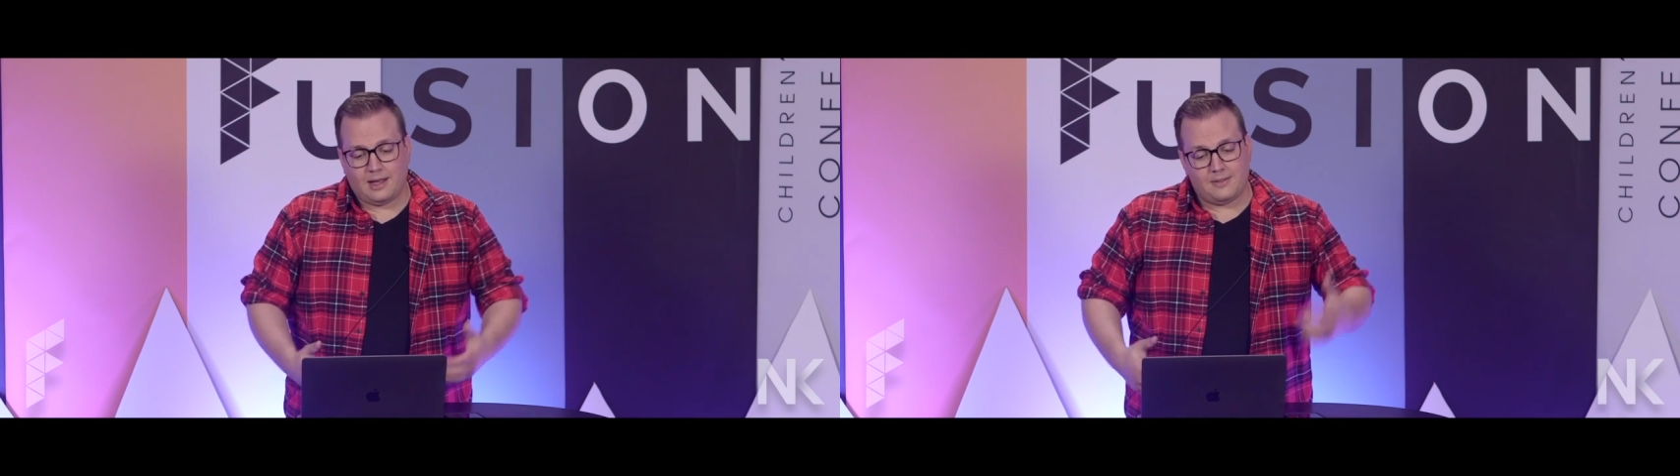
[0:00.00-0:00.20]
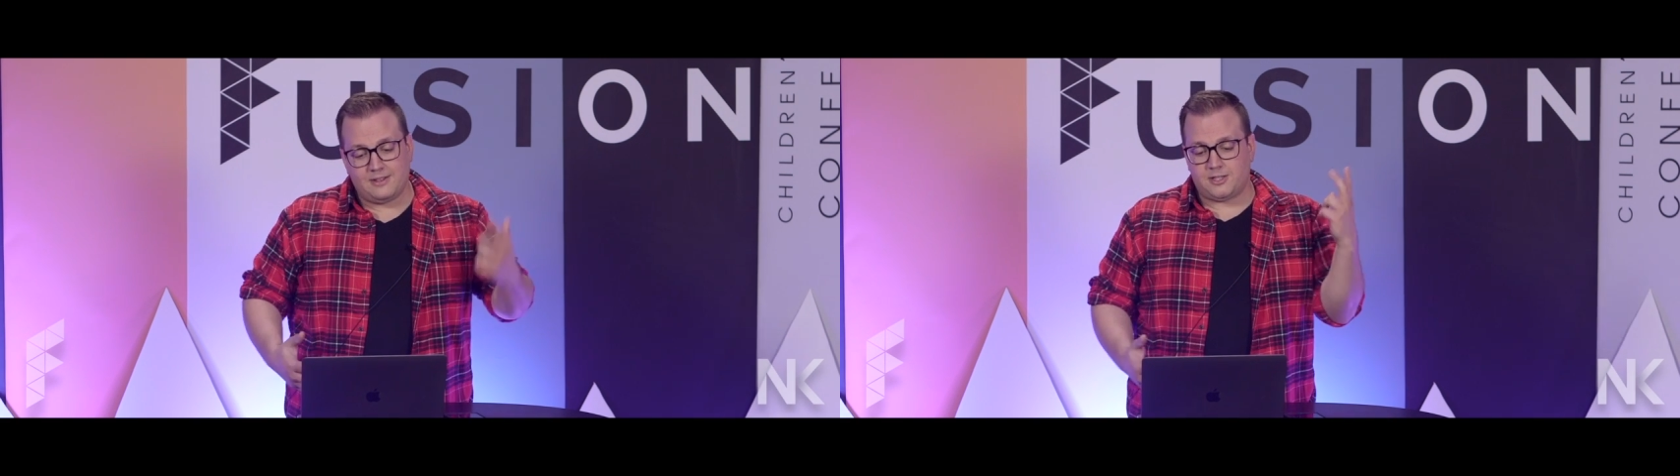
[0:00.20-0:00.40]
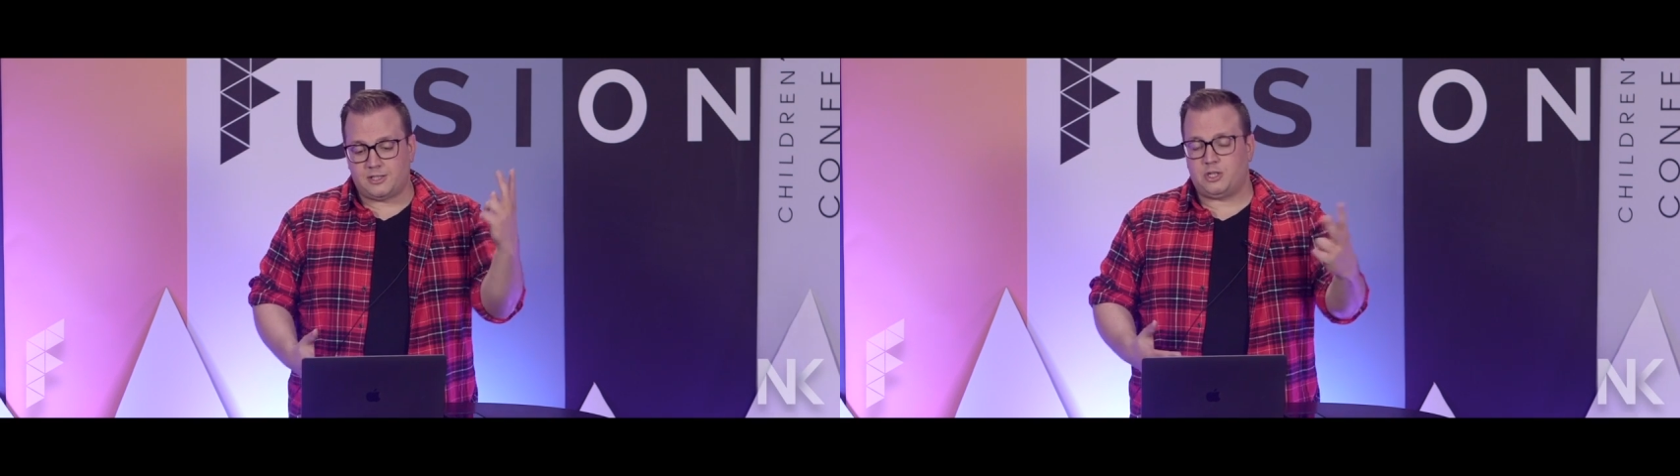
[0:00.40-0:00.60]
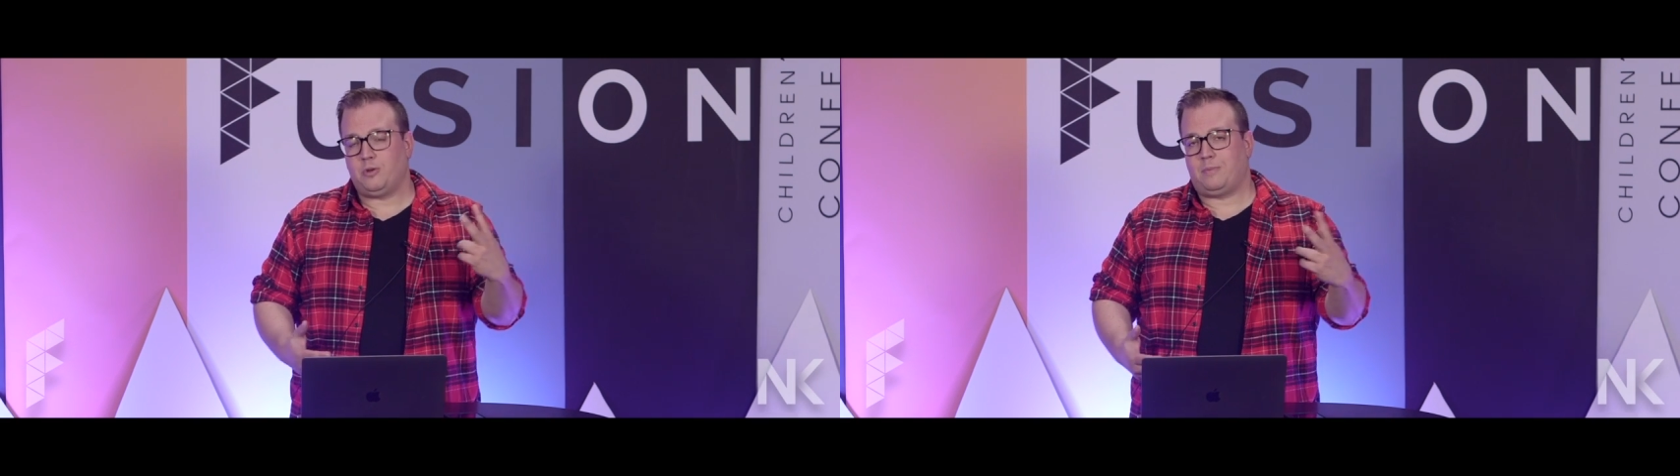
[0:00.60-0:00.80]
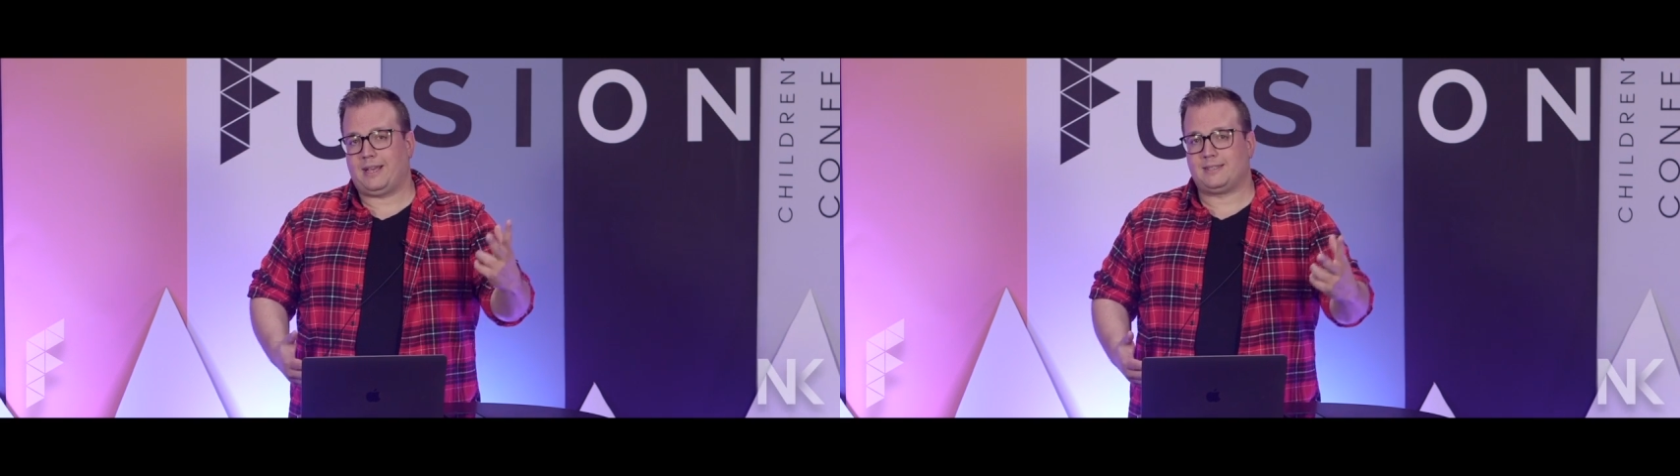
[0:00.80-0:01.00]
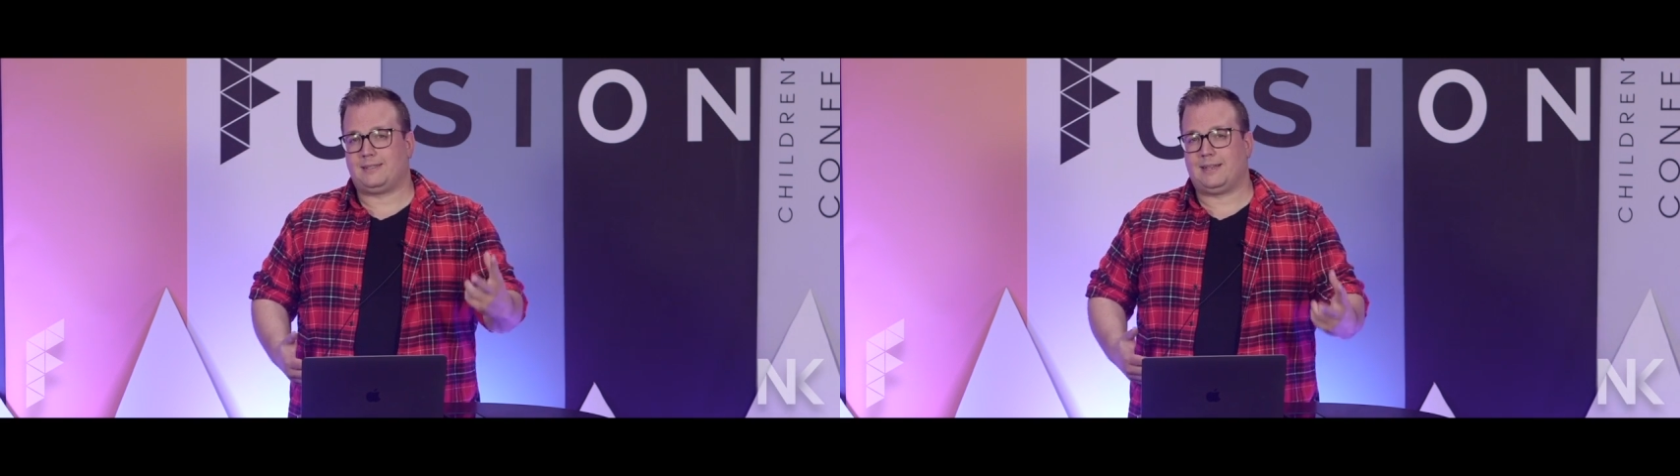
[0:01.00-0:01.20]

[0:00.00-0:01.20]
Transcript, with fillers: And these are the two biggest